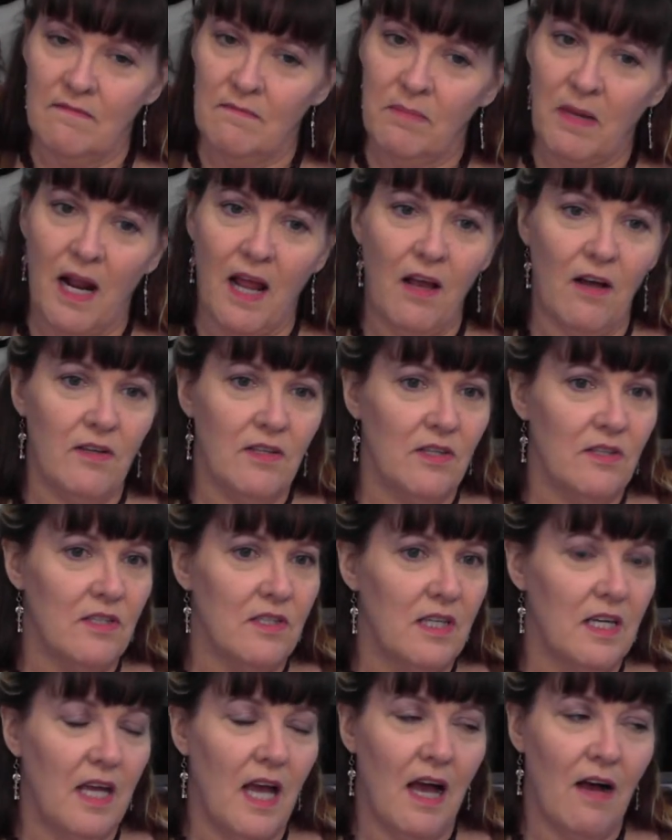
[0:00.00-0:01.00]
But I also
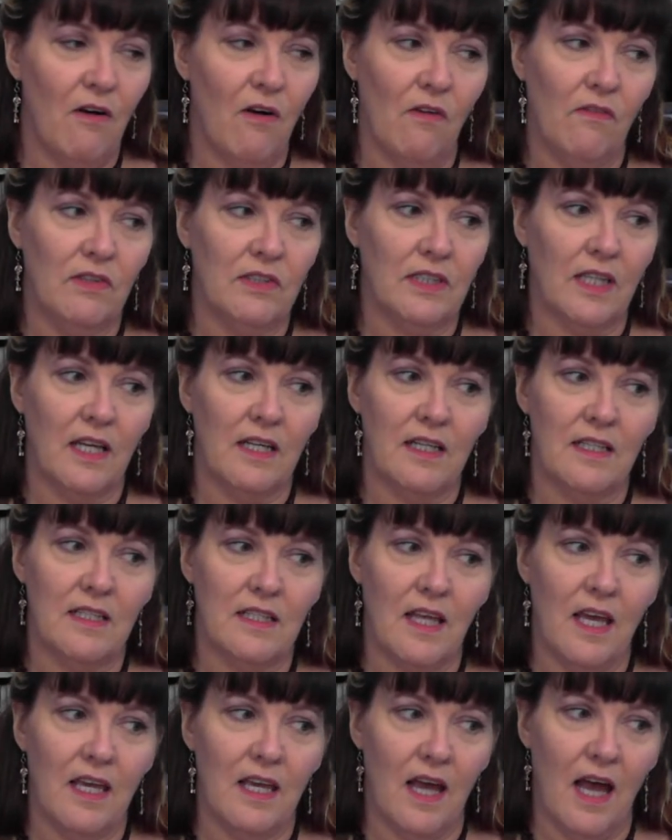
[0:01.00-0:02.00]
see how all of a sudden
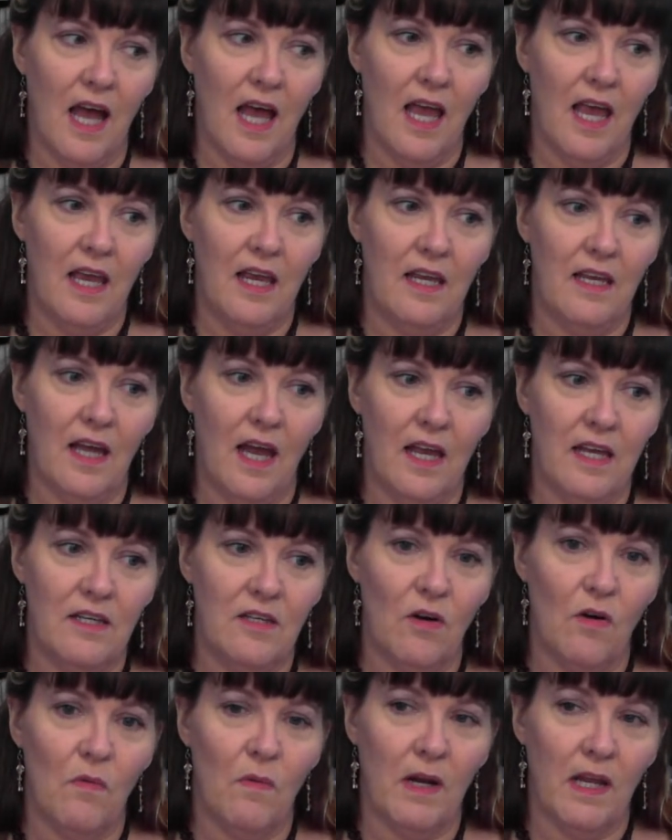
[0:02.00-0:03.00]
it's like, I
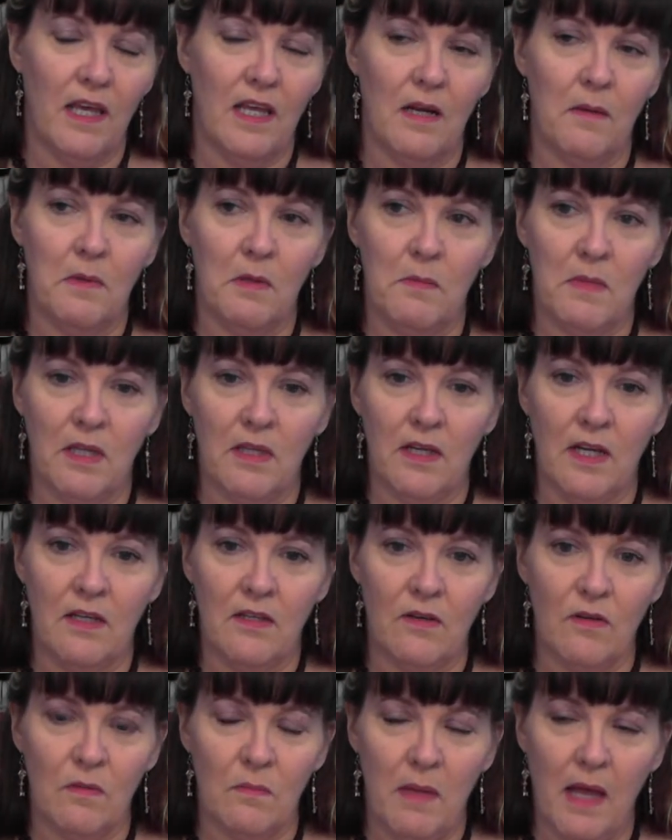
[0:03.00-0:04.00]
don't want to get up in the middle of the night
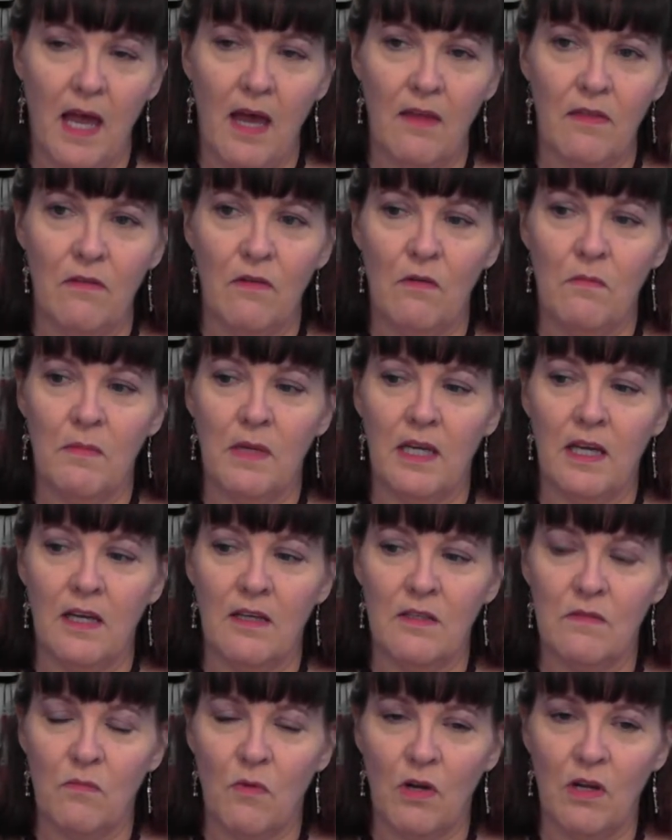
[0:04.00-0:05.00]
to go to the bathroom,
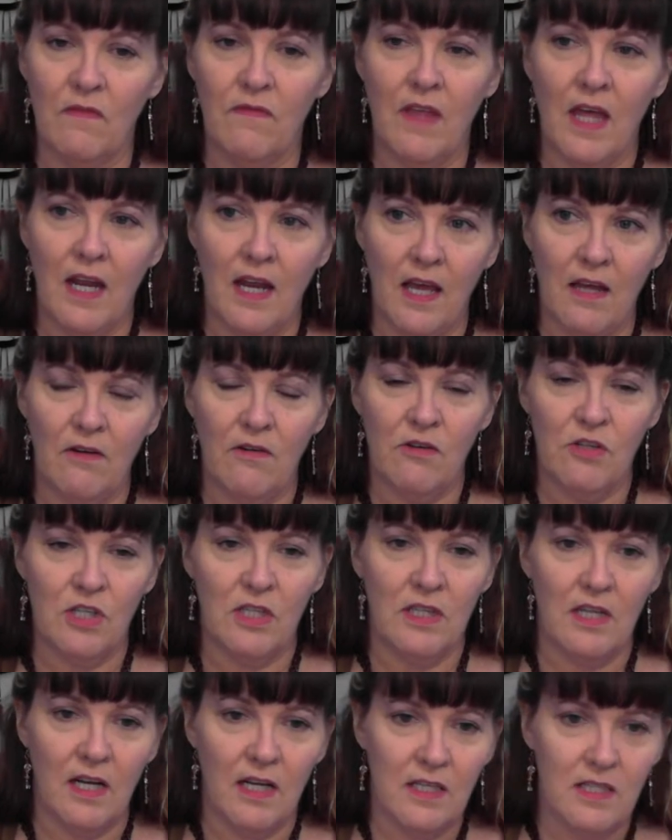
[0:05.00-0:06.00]
because what if that
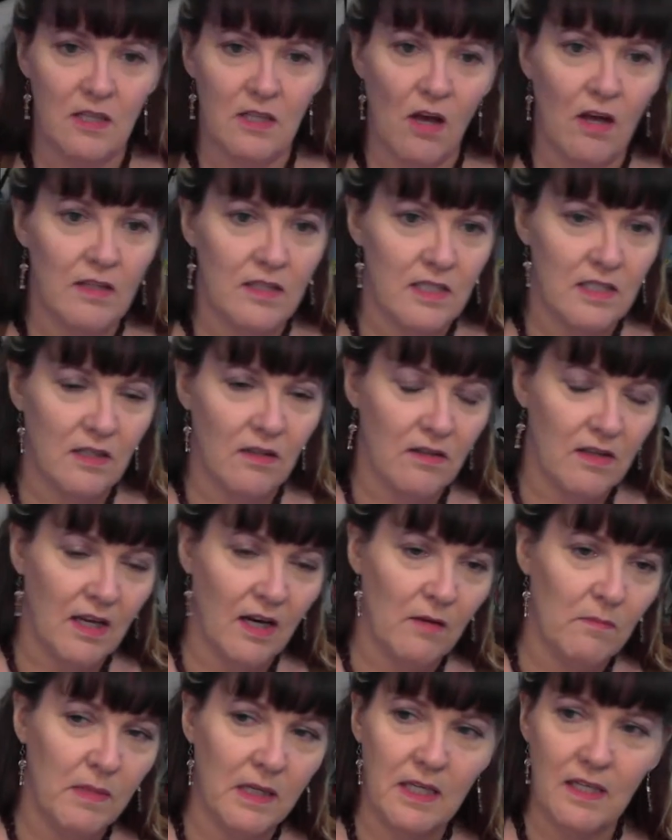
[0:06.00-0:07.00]
energy that I saw is still
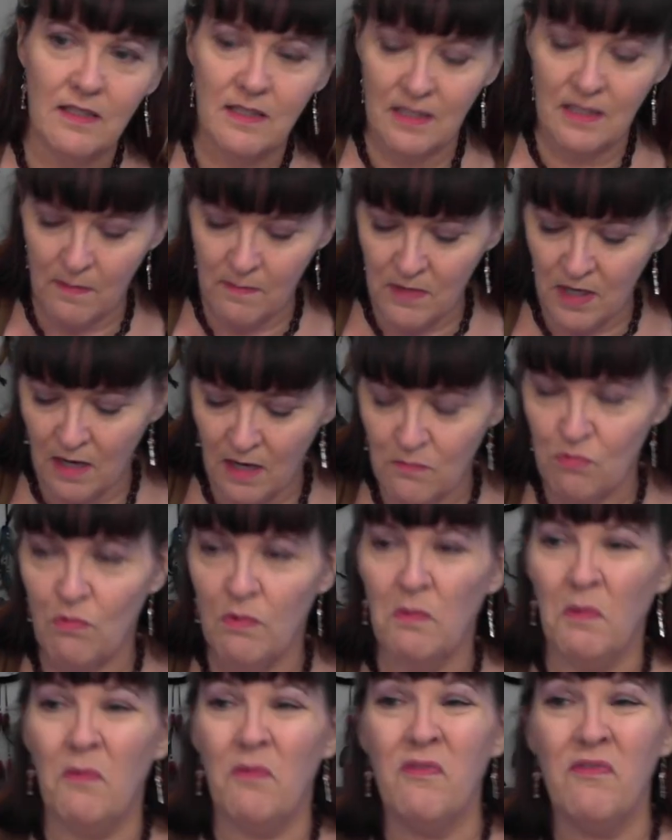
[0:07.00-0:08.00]
there? Because sometimes
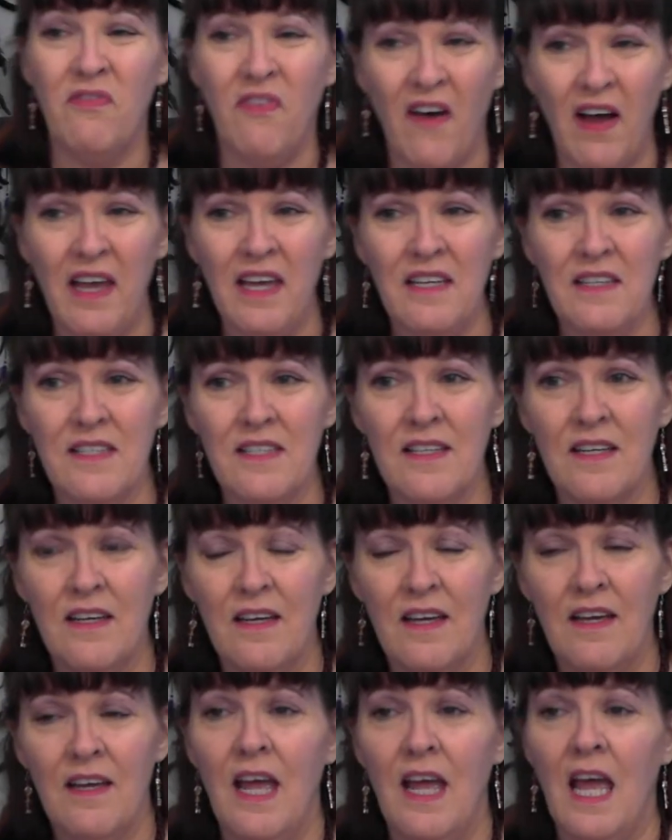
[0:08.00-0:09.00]
when you fight
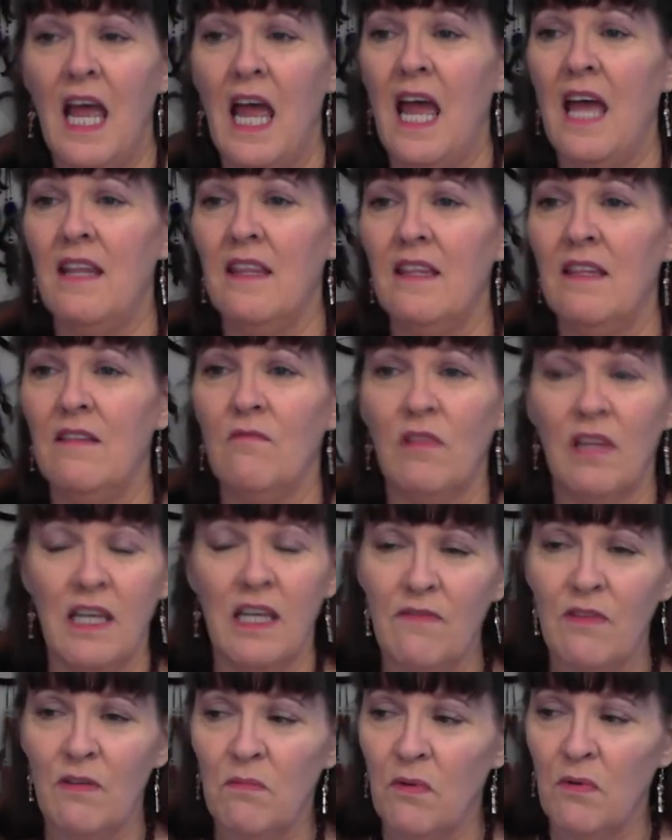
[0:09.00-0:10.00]
and
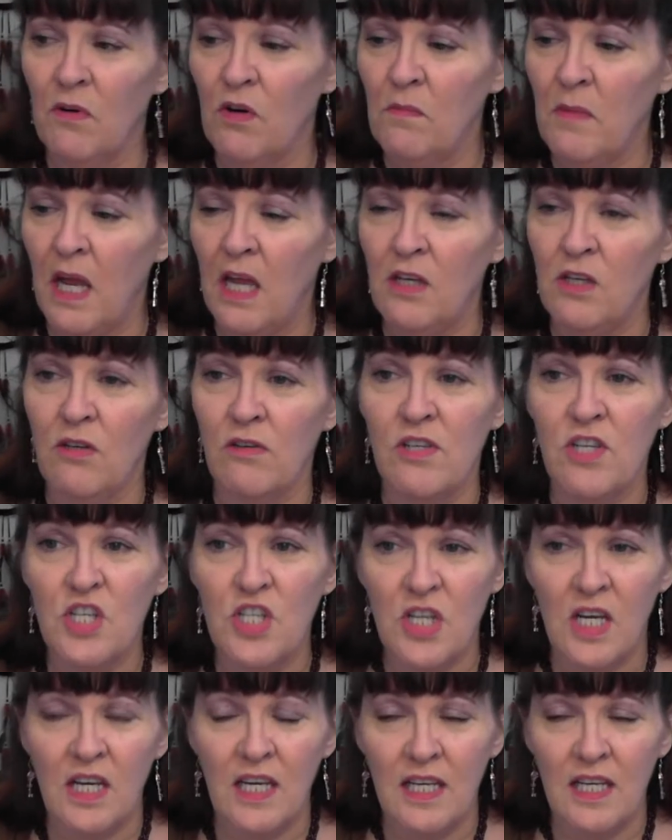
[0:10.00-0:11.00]
leave the room and your
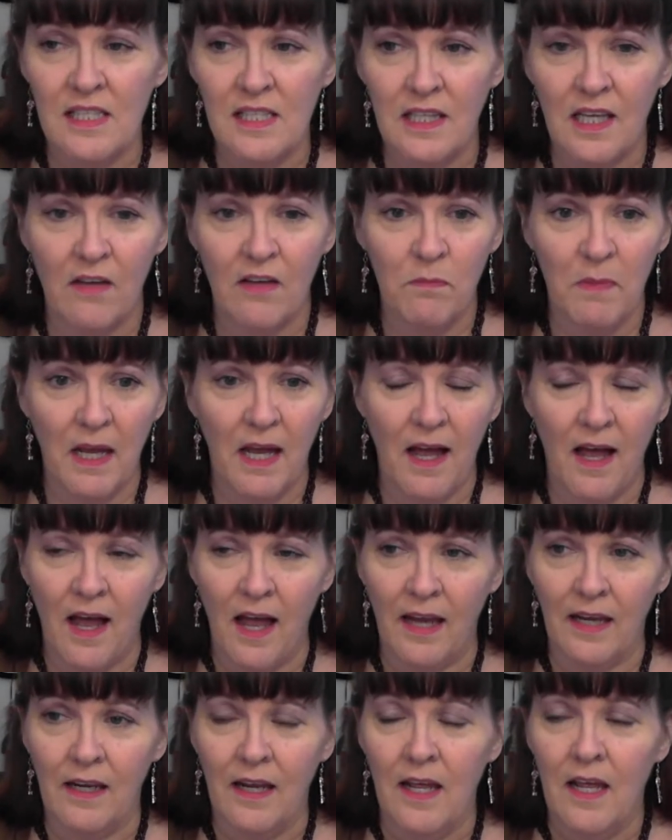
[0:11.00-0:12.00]
shit gets left
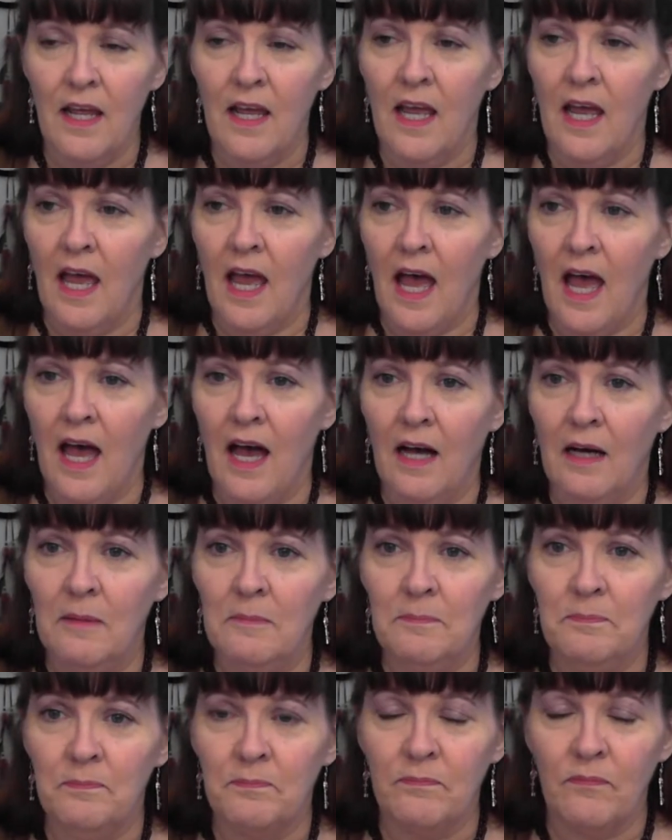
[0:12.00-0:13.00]
behind.
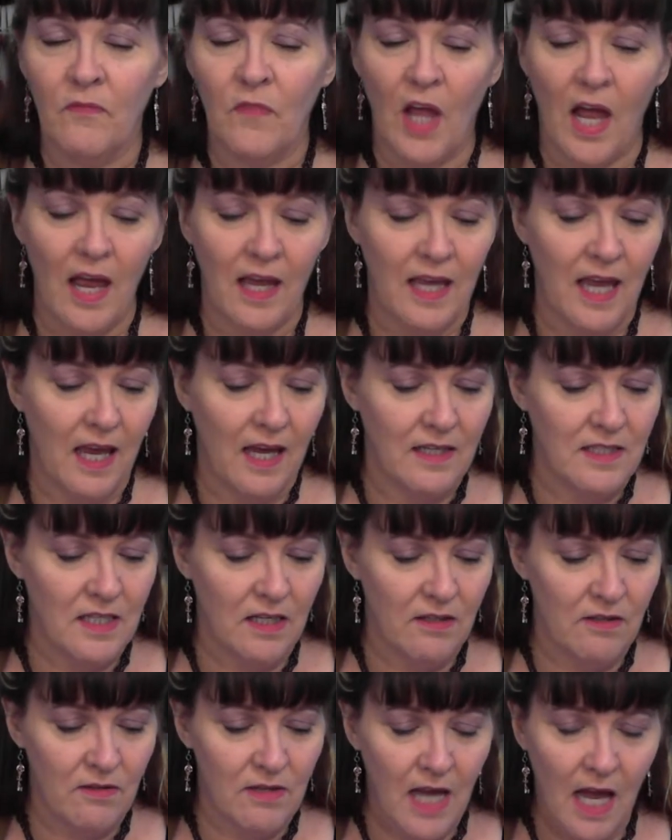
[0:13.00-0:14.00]
I can't
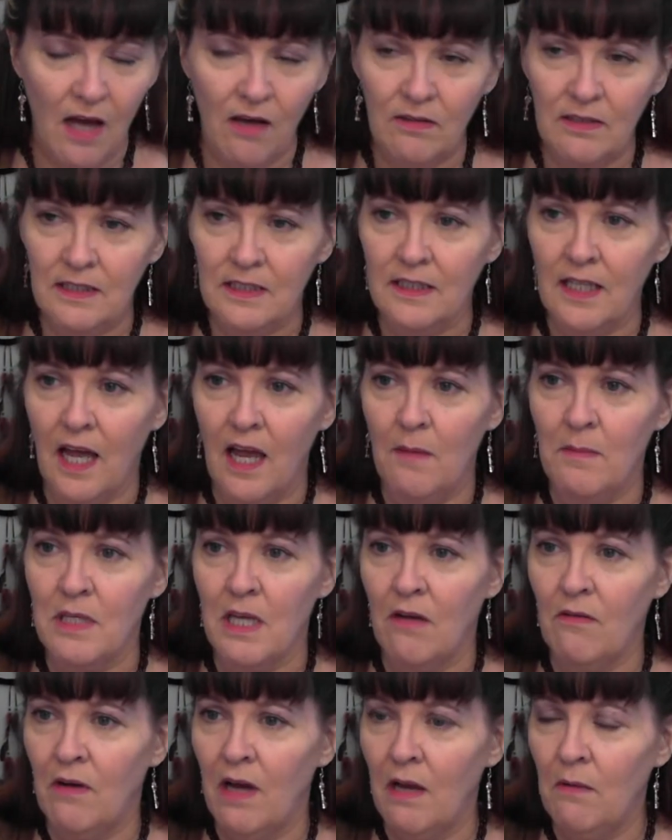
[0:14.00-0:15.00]
tell you countless times
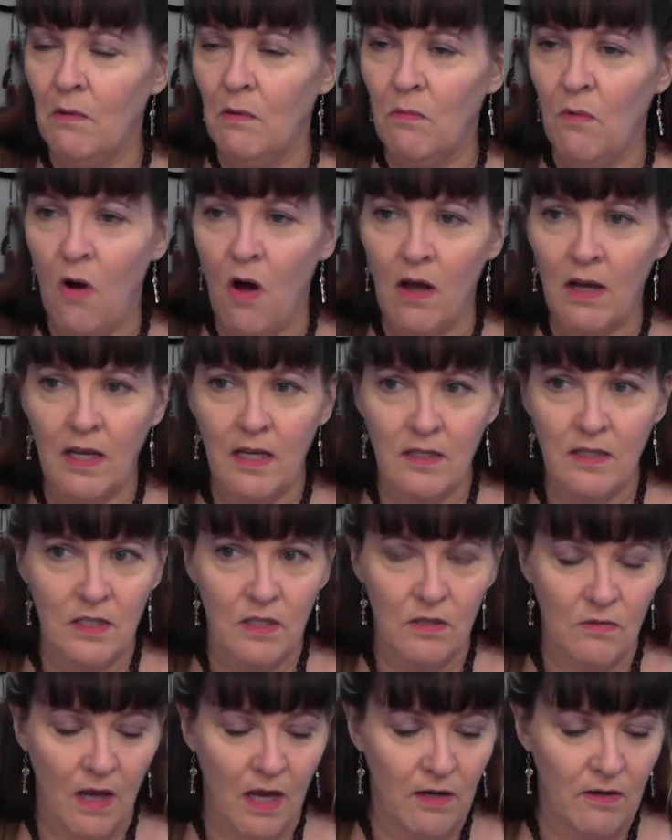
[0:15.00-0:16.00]
how I will walk
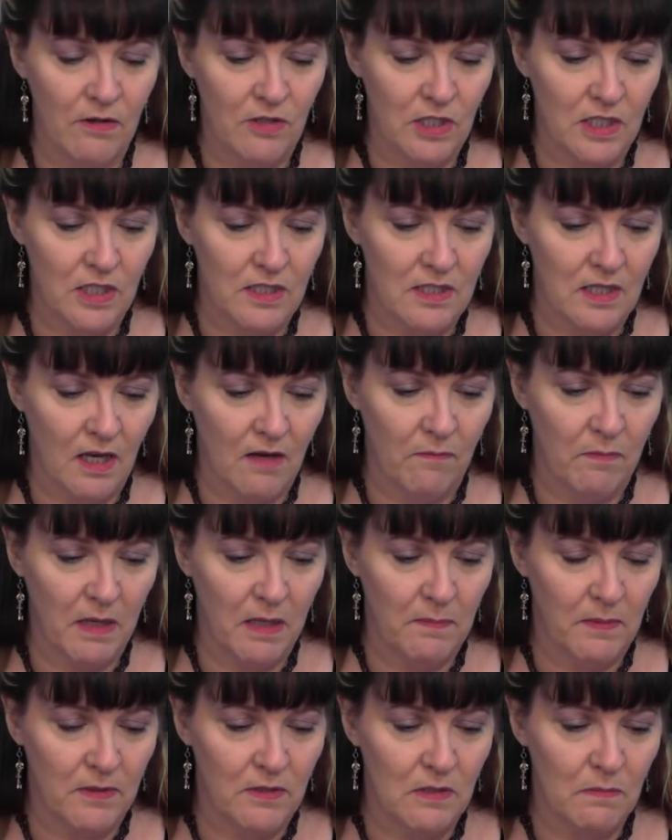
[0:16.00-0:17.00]
into energies of
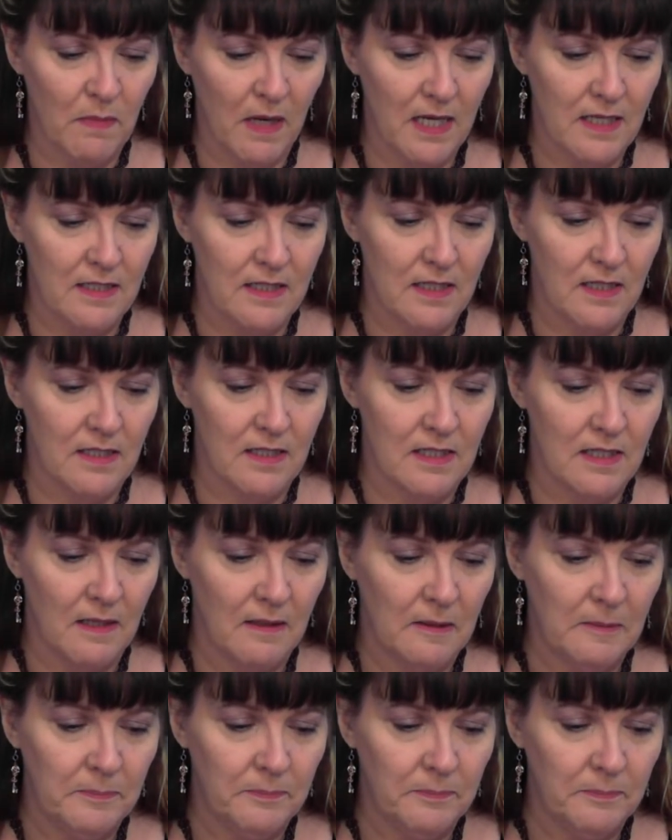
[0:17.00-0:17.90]
people's spaces